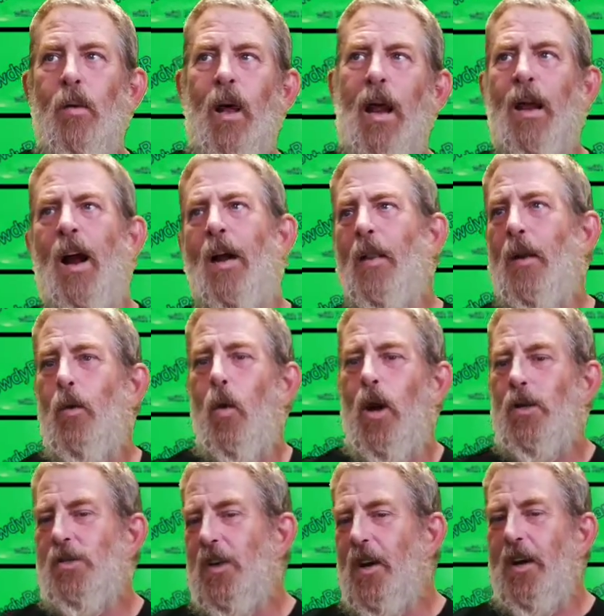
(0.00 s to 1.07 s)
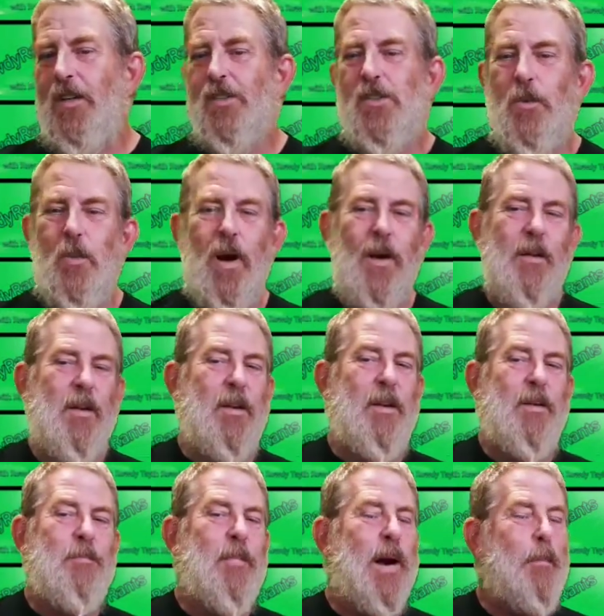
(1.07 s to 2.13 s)
a lot of the questioning
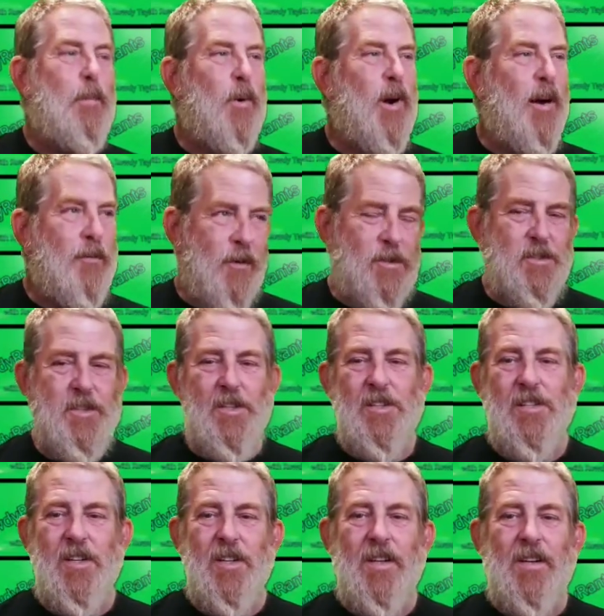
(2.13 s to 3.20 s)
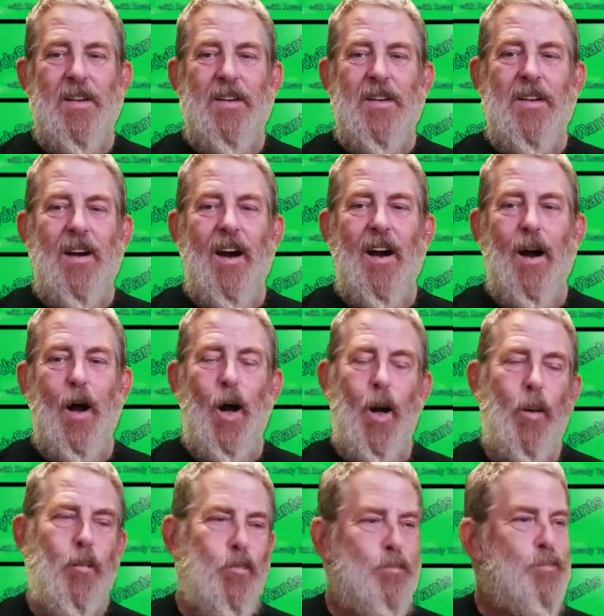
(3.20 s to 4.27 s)
surrounded my preferences
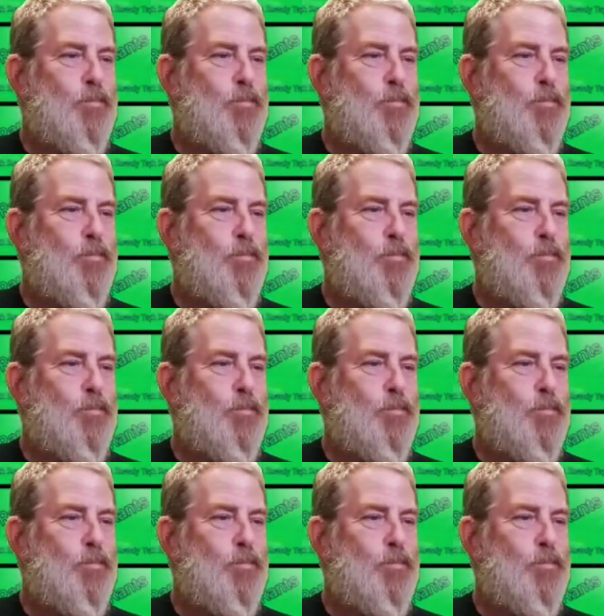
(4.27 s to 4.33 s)
in